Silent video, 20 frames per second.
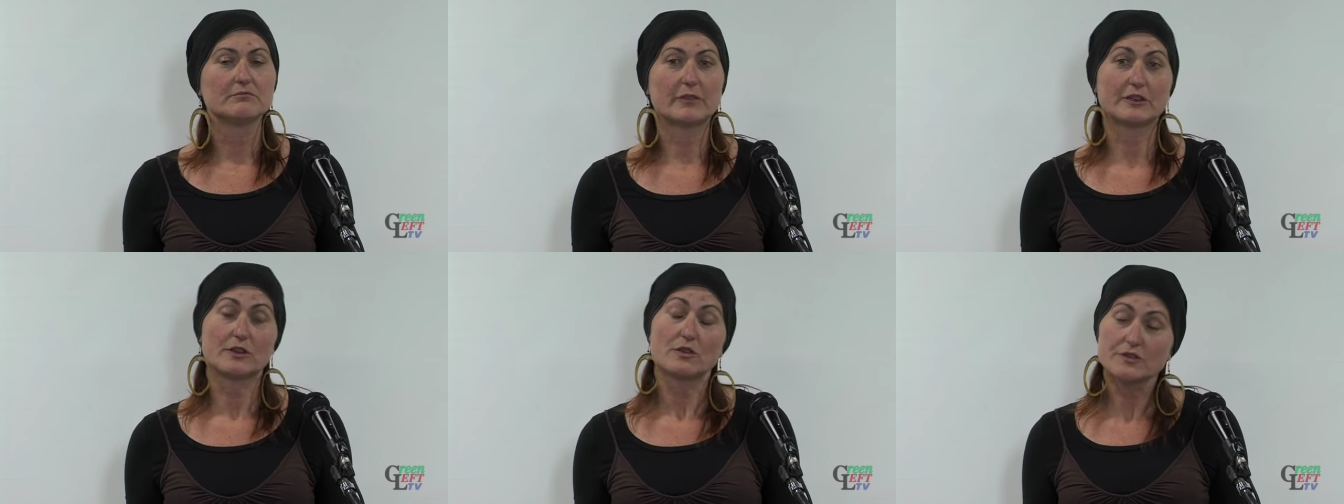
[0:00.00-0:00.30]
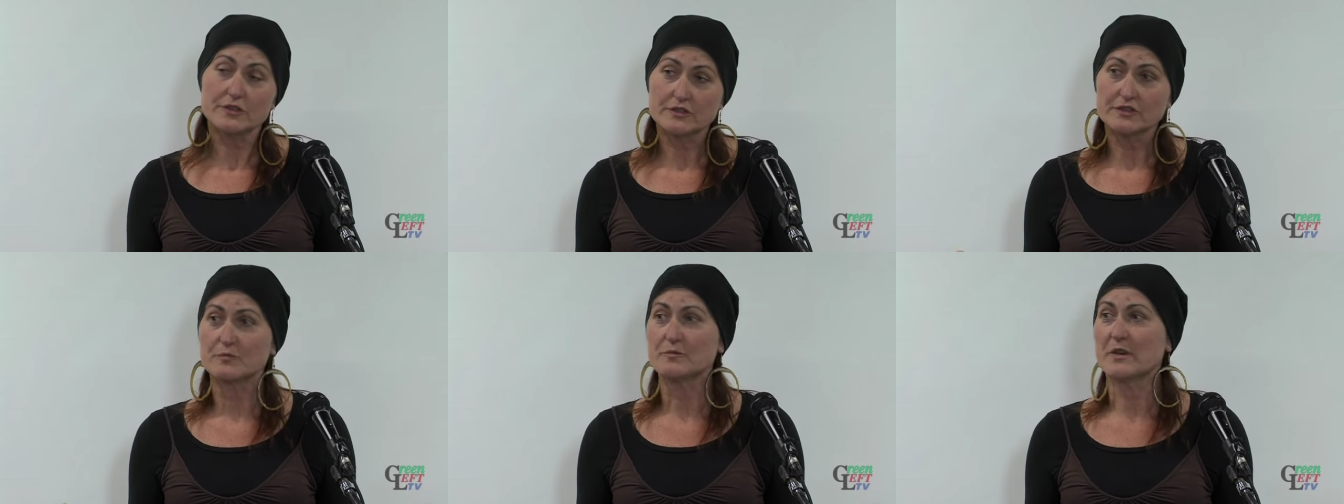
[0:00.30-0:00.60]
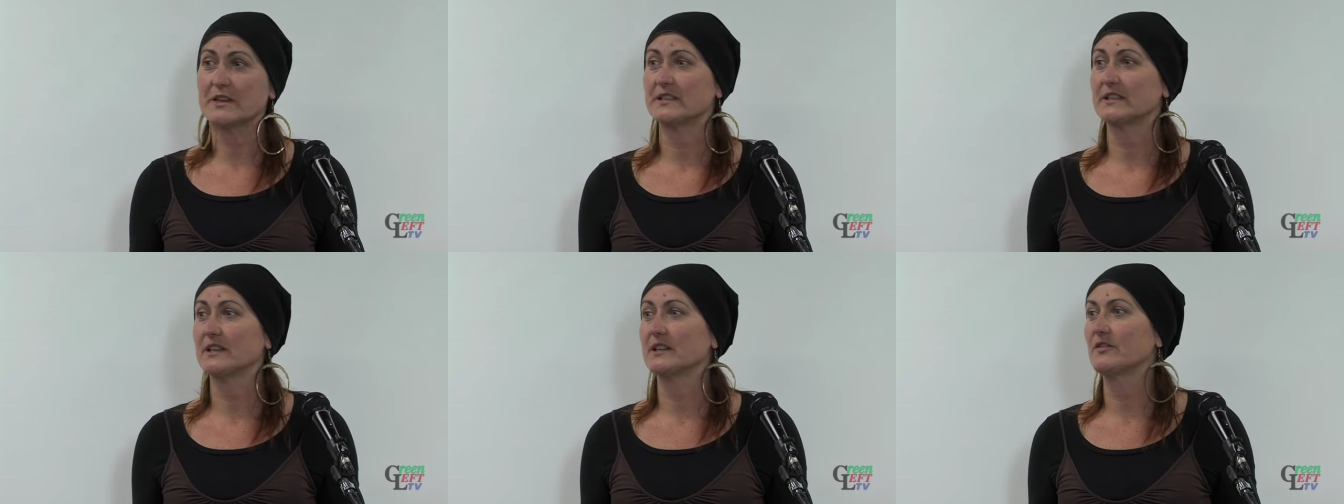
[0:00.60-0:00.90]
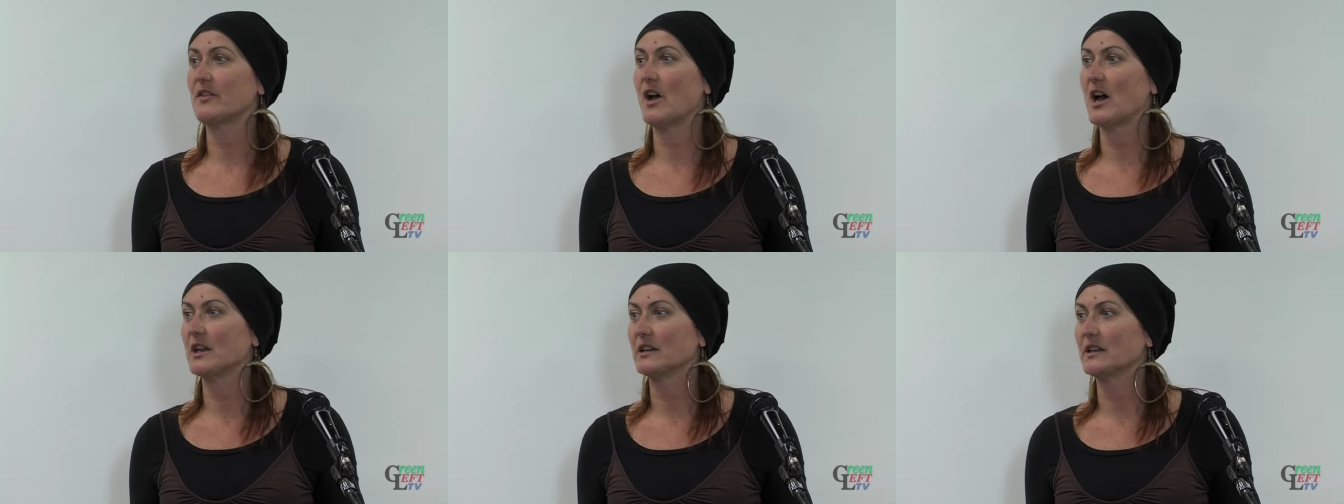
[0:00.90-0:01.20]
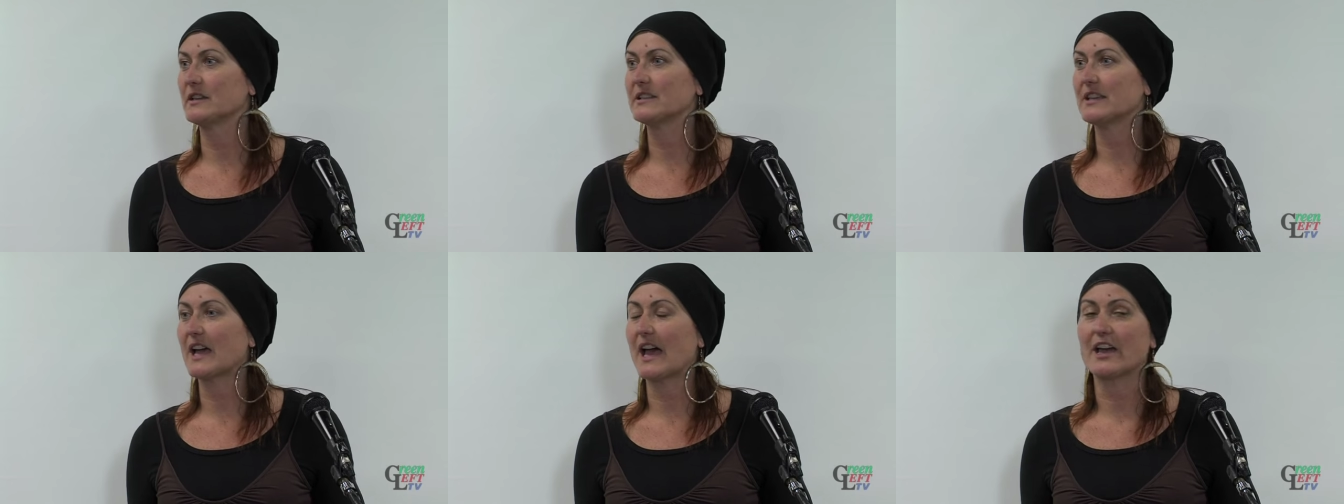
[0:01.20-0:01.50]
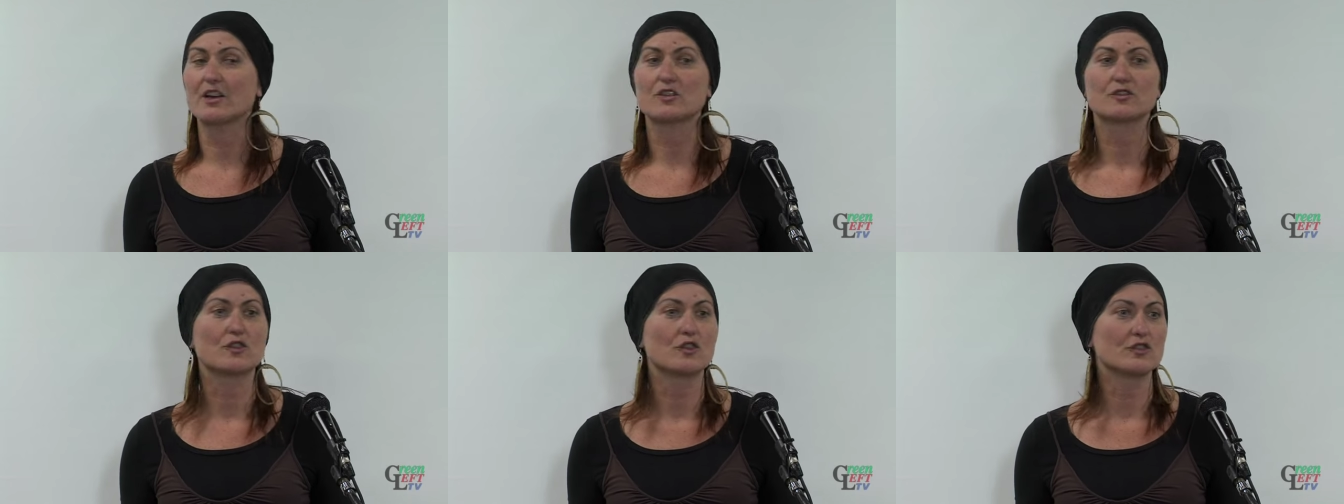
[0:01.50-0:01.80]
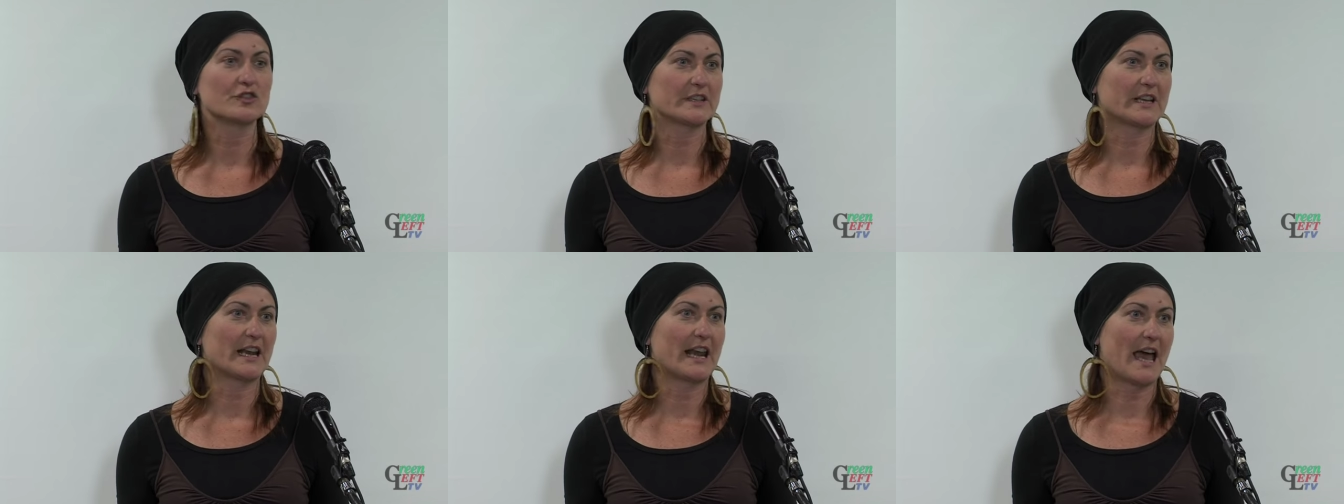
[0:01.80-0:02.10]
but also domestic violence, are
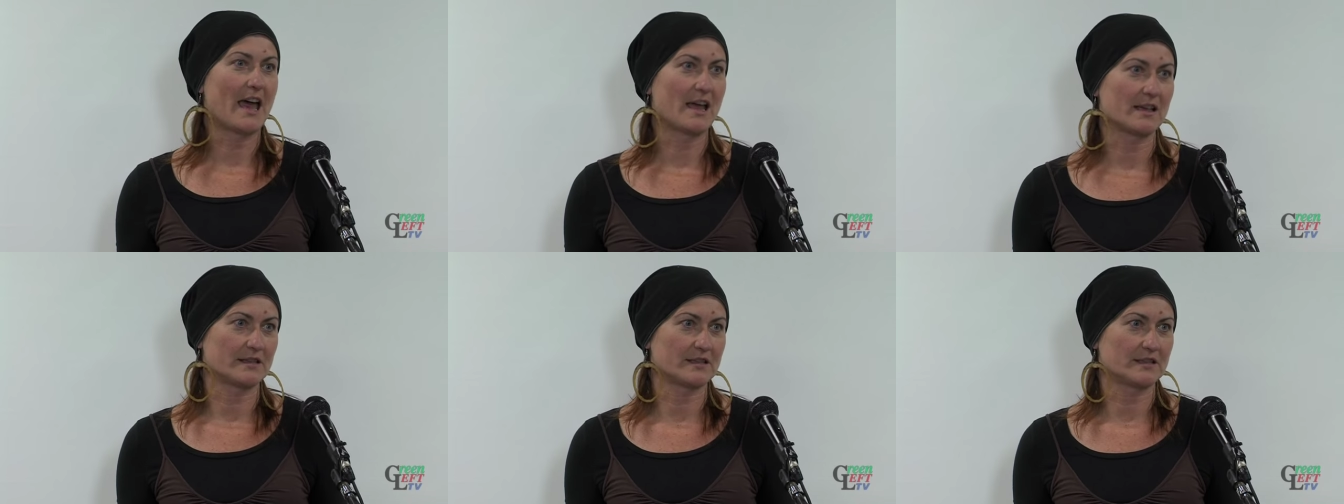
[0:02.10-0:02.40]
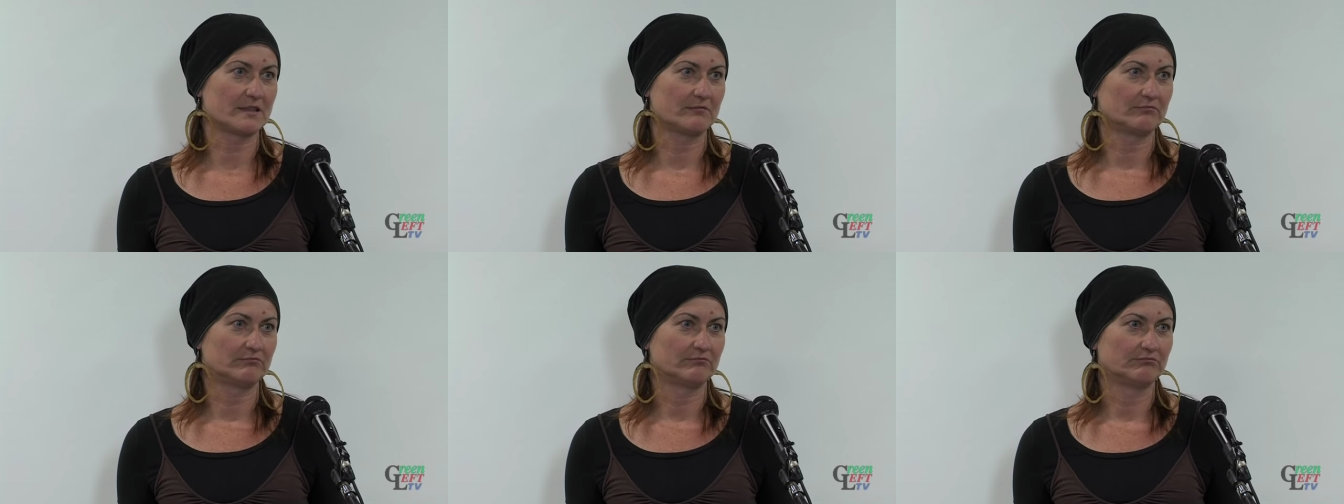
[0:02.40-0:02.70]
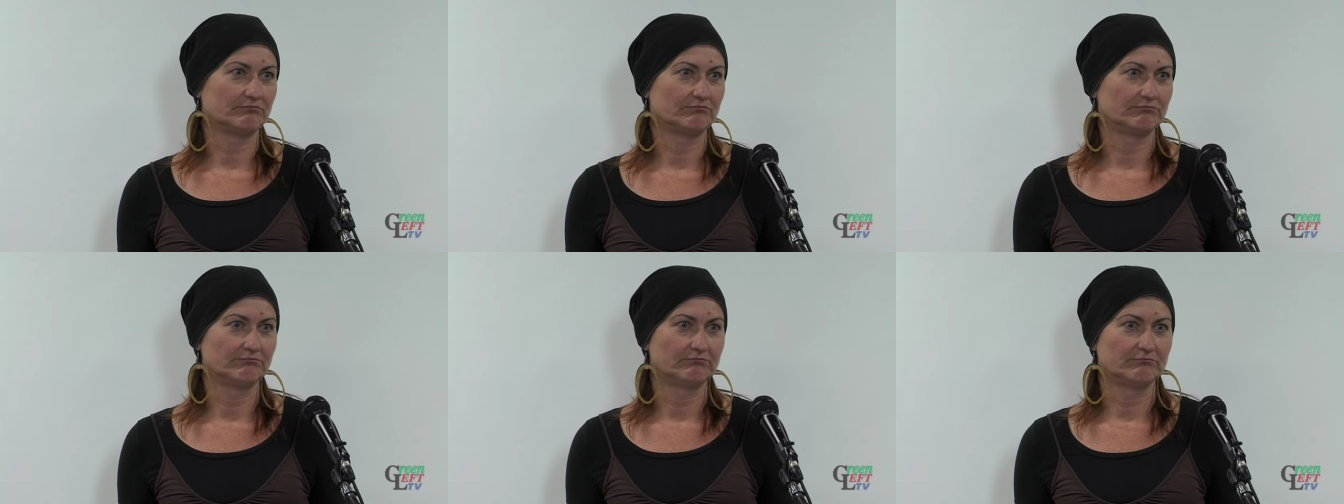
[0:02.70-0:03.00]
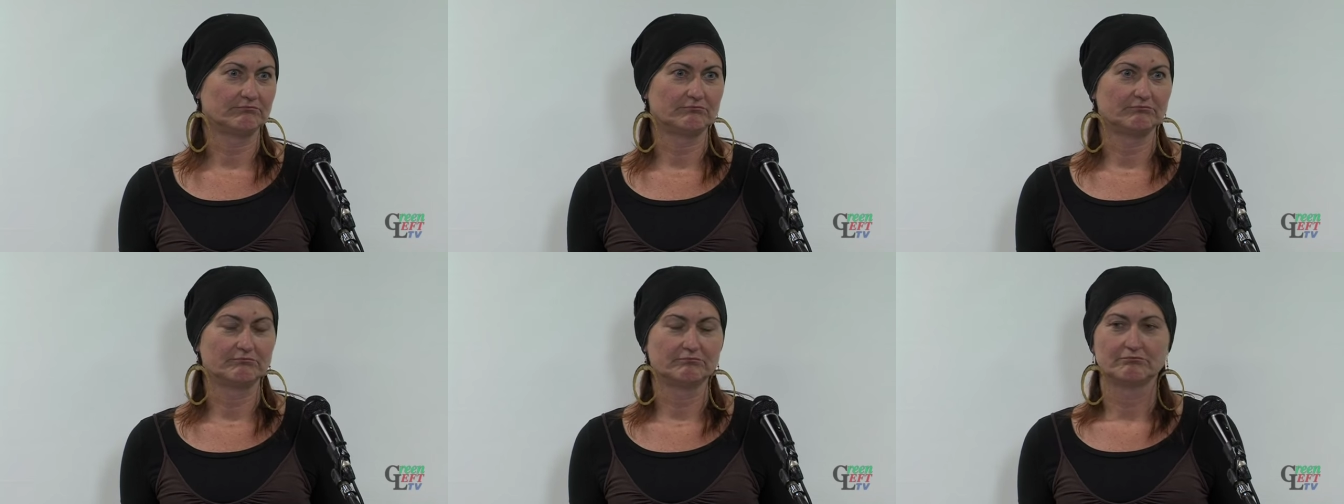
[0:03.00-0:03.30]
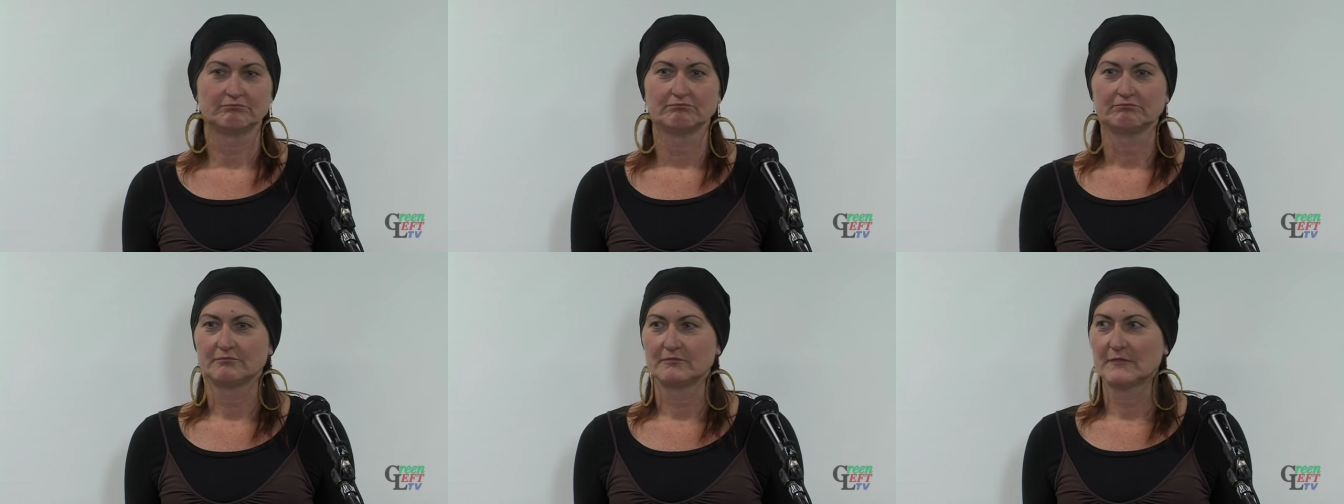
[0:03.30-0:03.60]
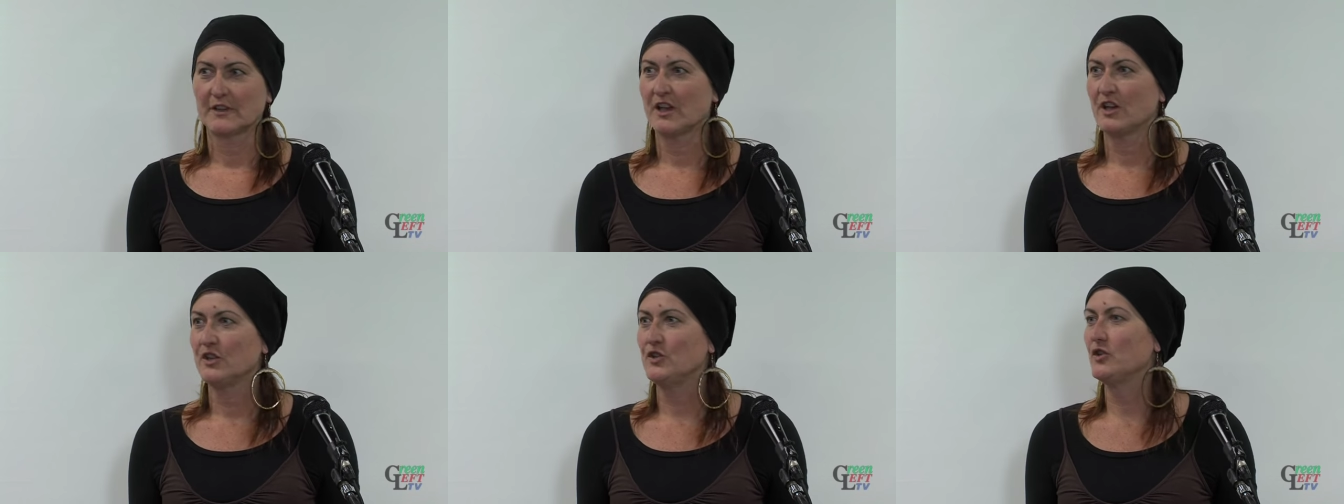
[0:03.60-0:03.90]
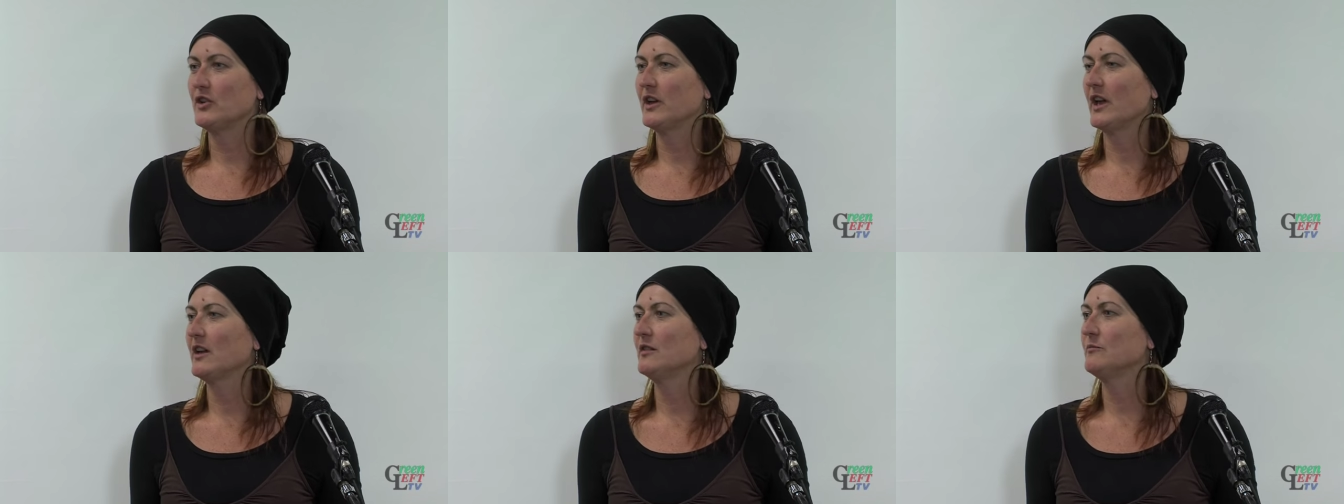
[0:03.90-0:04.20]
cross class.
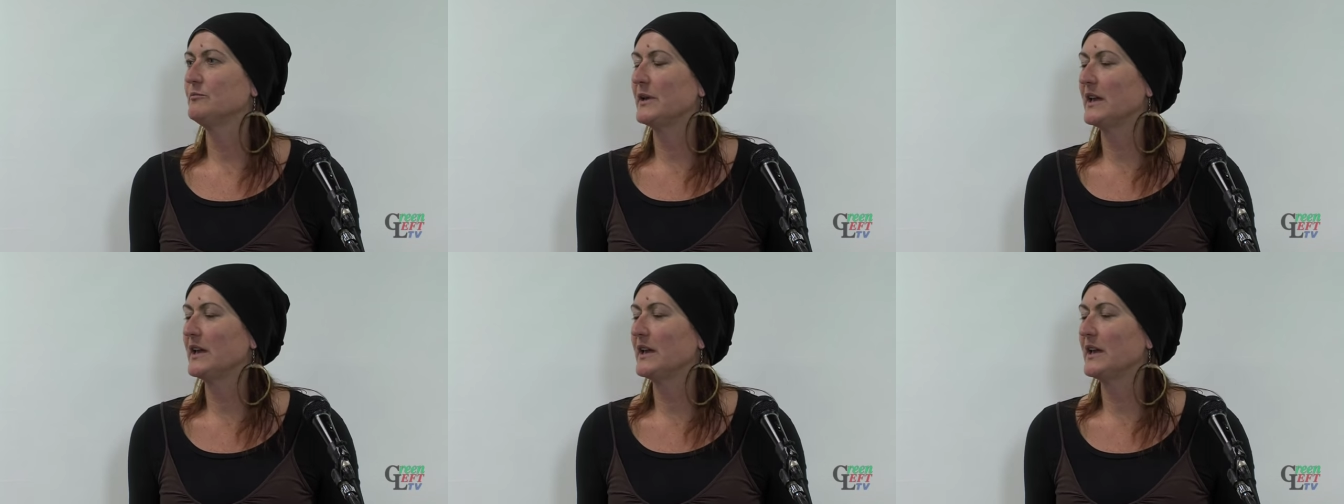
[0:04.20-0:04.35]
You can